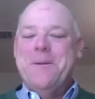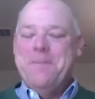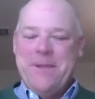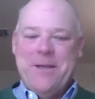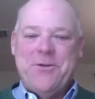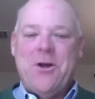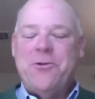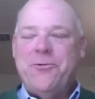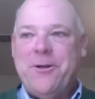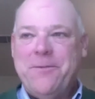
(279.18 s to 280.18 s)
it's
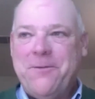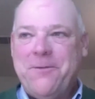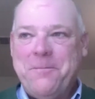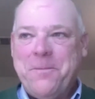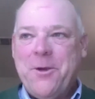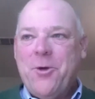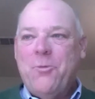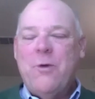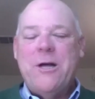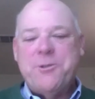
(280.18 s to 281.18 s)
all drilled from
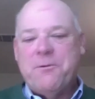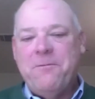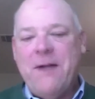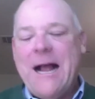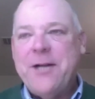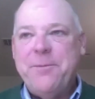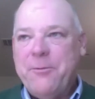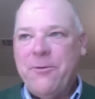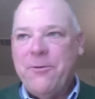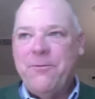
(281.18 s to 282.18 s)
wells that were fracked, but
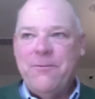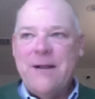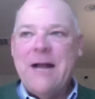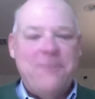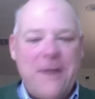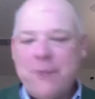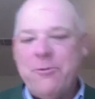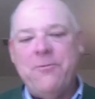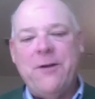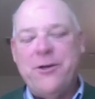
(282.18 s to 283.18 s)
were not fracked
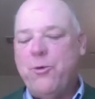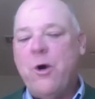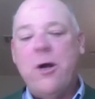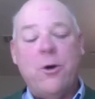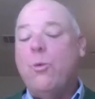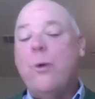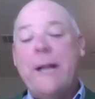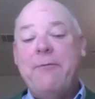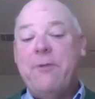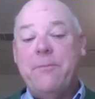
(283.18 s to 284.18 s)
with fresh water, or
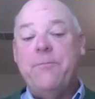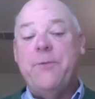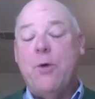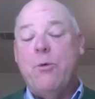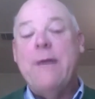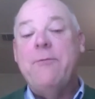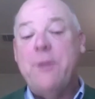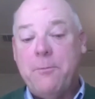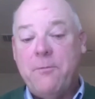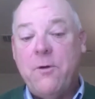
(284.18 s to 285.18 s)
whatever
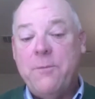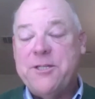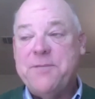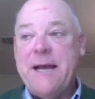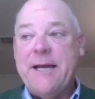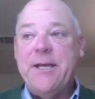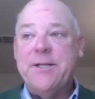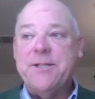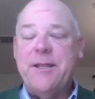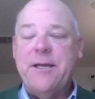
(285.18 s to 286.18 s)
the performance spec
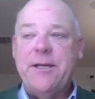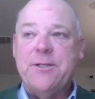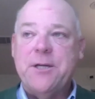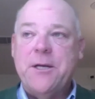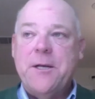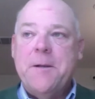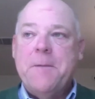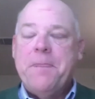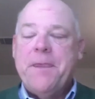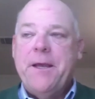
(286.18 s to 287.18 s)
is. I think
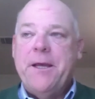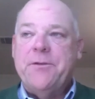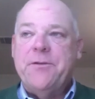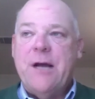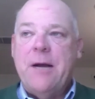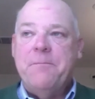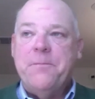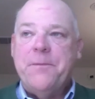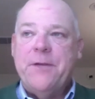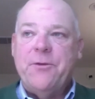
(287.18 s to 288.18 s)
it's a
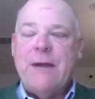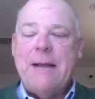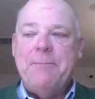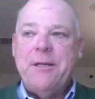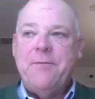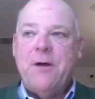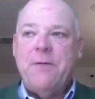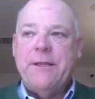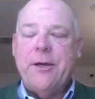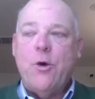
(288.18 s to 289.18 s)
rapidly
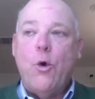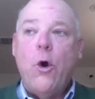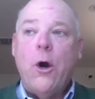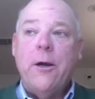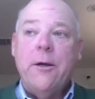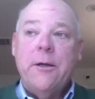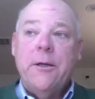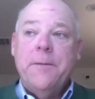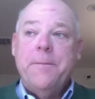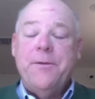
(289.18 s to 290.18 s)
evolving thing. Or
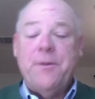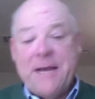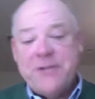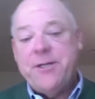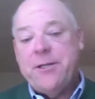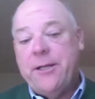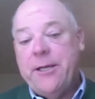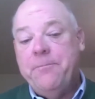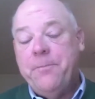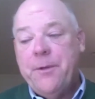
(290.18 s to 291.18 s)

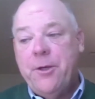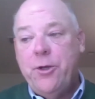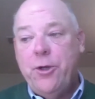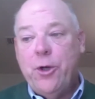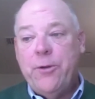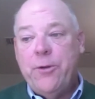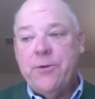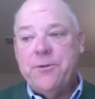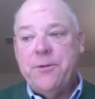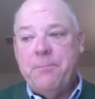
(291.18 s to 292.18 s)
domestically,
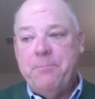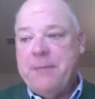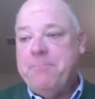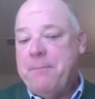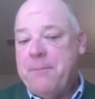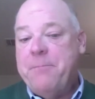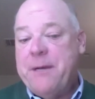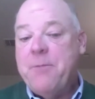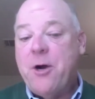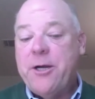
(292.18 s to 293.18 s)
they're a
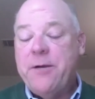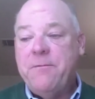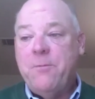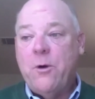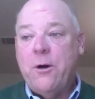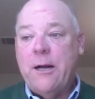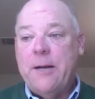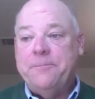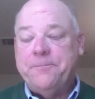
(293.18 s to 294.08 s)
big market for